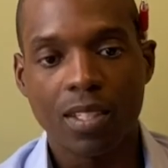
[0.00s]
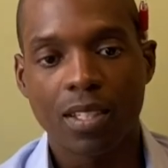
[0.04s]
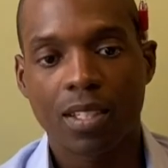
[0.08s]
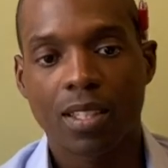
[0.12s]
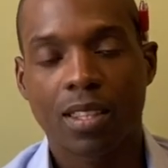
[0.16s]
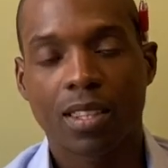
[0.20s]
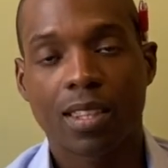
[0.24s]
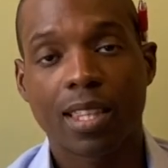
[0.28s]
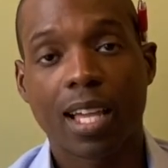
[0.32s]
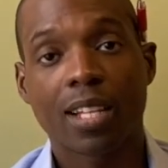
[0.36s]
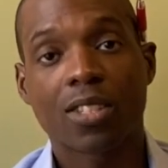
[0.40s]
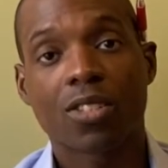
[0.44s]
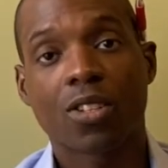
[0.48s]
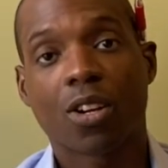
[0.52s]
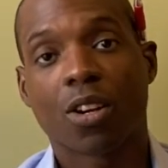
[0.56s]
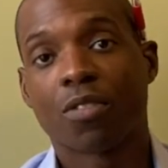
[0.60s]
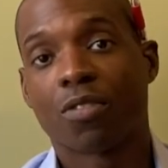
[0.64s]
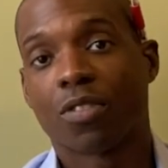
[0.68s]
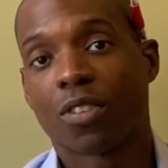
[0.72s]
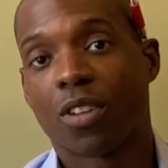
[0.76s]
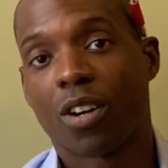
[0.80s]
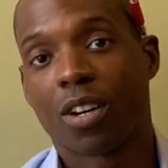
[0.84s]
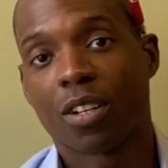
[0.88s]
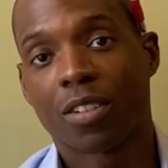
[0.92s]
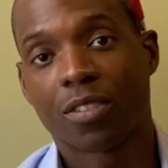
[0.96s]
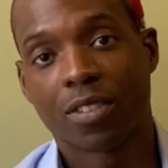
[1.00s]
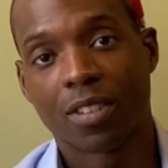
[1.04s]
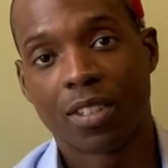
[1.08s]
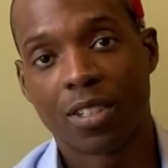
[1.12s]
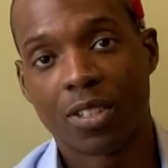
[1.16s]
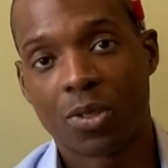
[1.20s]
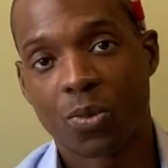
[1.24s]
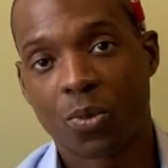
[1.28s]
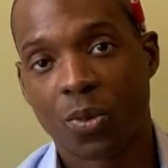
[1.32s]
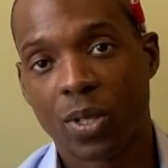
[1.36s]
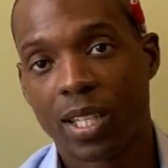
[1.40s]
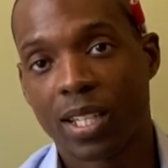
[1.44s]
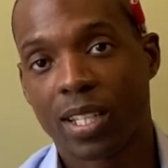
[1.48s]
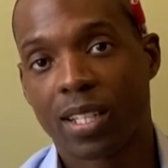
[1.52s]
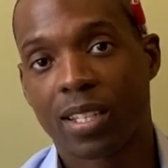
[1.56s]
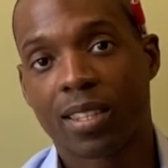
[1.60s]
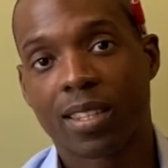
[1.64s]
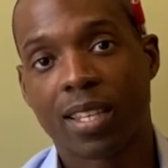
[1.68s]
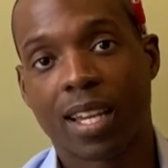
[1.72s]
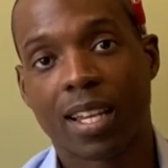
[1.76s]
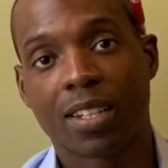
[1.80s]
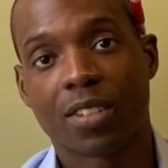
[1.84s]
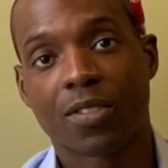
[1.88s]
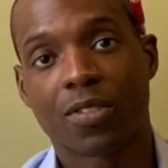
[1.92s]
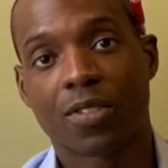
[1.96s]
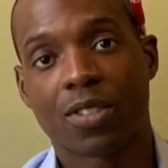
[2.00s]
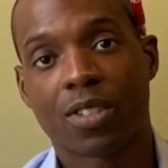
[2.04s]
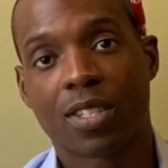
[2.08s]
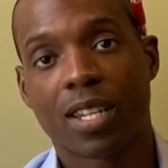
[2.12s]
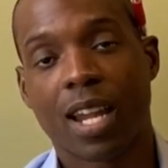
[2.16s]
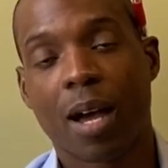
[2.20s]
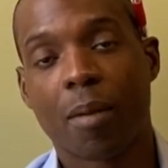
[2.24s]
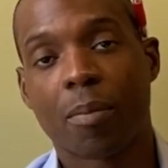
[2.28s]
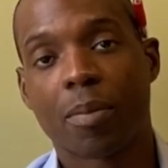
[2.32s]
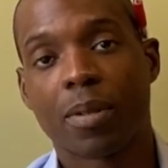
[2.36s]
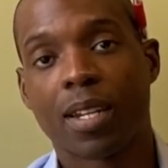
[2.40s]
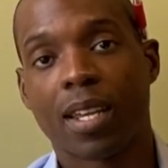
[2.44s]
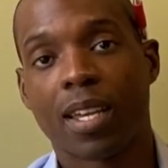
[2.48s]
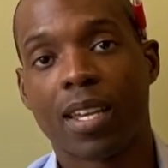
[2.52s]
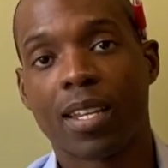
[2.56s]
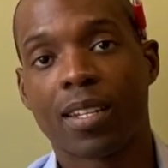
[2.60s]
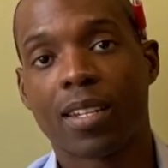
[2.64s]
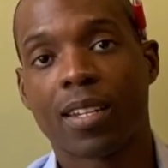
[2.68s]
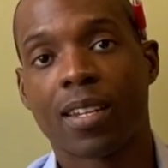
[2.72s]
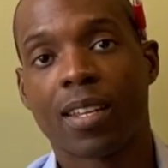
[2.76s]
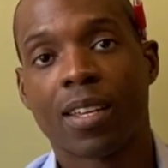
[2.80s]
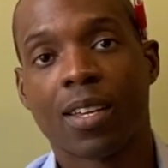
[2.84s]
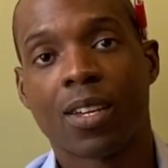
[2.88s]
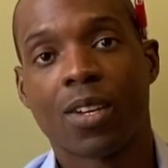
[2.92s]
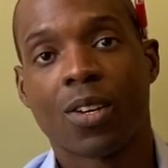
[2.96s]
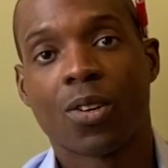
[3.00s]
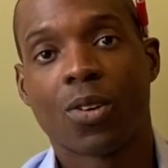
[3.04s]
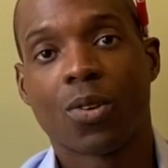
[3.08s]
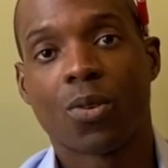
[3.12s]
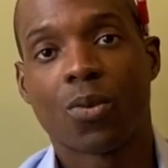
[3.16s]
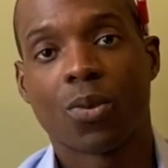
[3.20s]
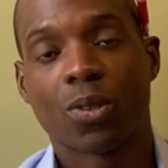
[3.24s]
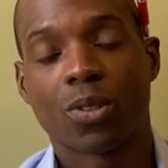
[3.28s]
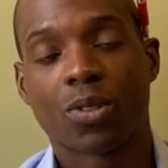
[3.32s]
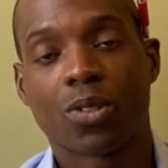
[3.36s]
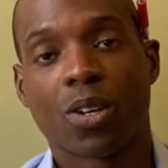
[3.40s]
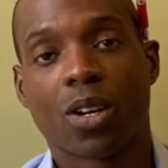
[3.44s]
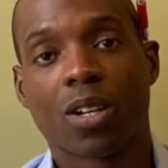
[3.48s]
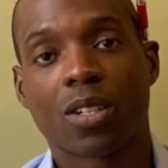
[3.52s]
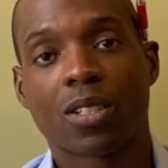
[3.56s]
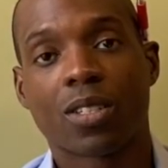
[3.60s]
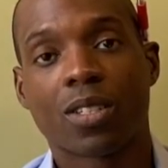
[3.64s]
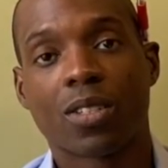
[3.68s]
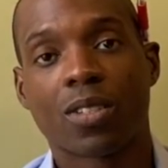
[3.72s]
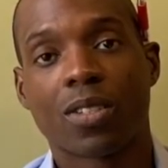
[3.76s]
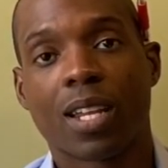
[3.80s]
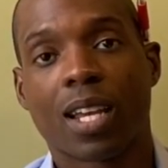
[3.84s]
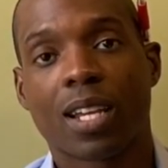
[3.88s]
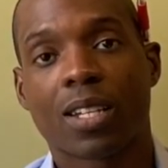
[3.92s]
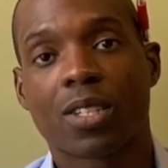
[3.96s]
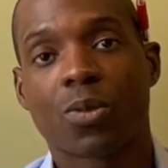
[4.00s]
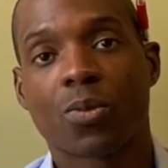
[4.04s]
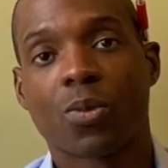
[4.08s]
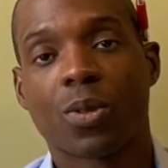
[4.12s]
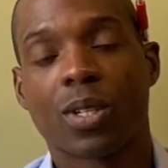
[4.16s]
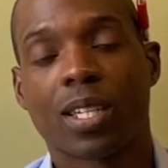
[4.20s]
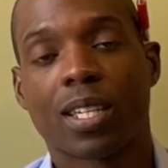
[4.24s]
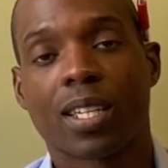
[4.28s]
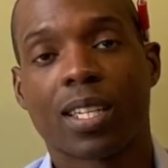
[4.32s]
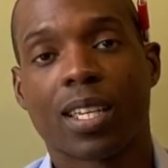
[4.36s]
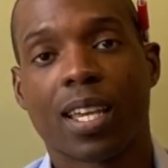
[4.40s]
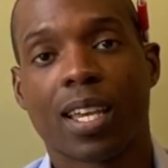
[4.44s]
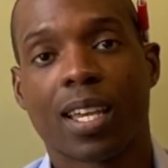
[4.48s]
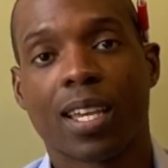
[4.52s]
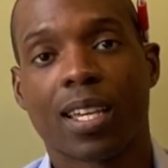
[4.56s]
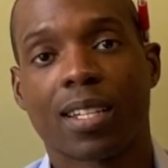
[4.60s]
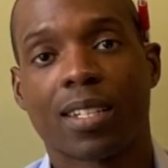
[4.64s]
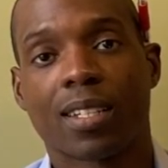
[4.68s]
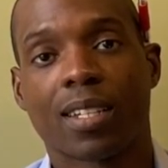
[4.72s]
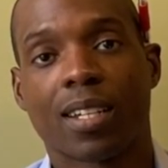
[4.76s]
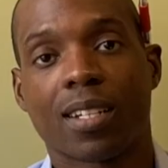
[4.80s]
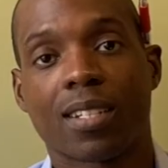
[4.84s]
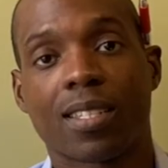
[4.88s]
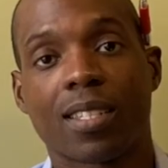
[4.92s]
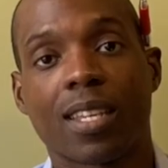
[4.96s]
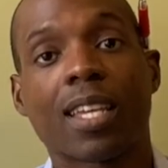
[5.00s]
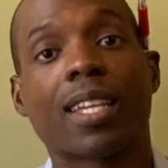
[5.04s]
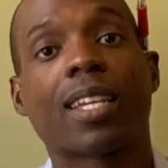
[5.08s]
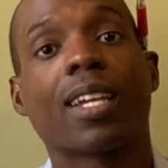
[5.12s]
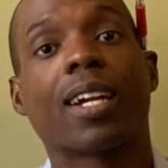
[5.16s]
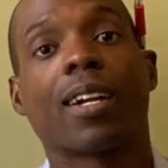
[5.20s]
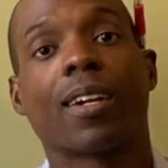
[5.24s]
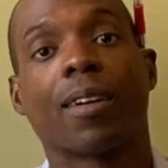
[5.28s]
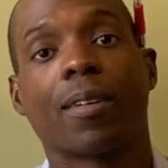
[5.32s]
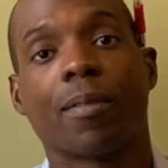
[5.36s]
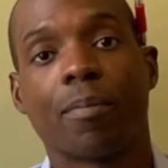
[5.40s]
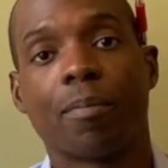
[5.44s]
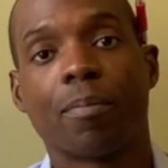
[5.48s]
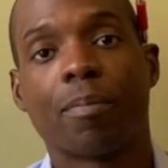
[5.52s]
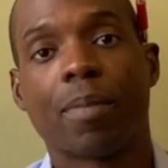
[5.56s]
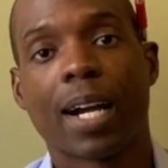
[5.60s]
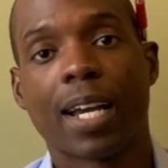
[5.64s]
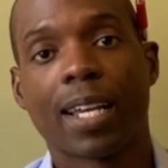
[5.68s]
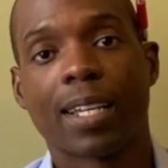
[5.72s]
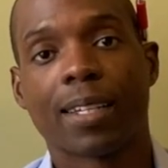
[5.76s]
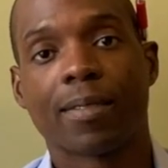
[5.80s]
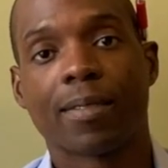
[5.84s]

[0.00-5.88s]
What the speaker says: That's our vlog for this week. Thanks for stopping in. We'll talk to you next week, and take care. Bye.